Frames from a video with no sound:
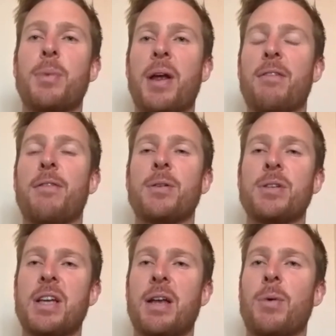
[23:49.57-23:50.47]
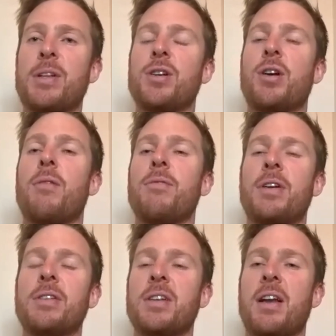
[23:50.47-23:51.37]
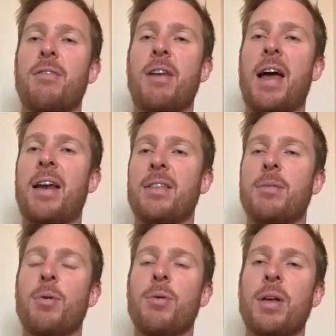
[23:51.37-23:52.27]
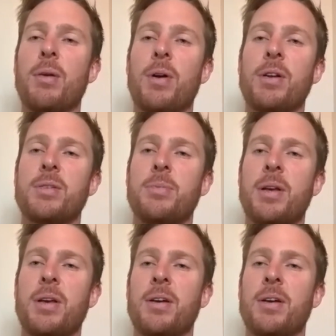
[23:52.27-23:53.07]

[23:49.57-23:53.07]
bringing fielders in once you're confident enough landing the ball where you want it to be.